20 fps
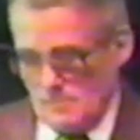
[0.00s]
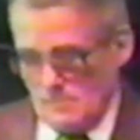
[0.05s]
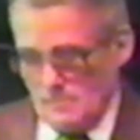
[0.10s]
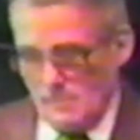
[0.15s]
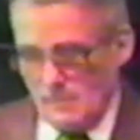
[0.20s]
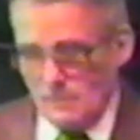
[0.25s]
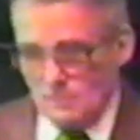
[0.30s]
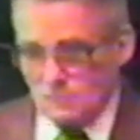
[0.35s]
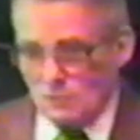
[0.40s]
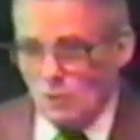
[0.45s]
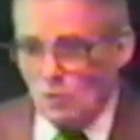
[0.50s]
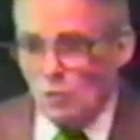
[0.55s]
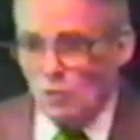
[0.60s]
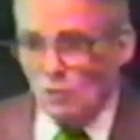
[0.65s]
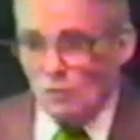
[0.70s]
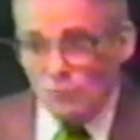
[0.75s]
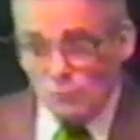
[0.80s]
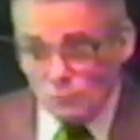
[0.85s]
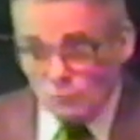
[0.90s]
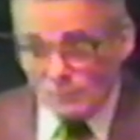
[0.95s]
It's
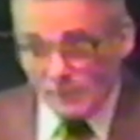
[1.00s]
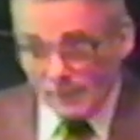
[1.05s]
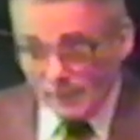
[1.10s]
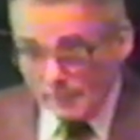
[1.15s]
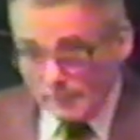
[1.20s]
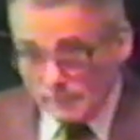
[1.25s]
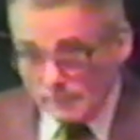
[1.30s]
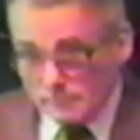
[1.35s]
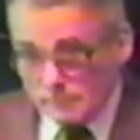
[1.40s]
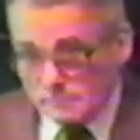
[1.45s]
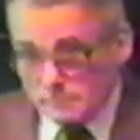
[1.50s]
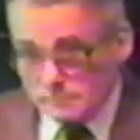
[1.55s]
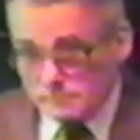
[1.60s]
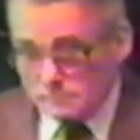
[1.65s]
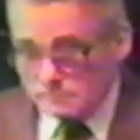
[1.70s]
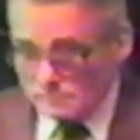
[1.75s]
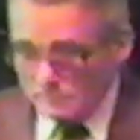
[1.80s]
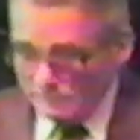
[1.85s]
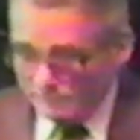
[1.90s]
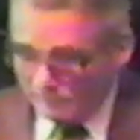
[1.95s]
all through there.
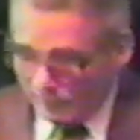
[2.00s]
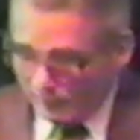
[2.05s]
For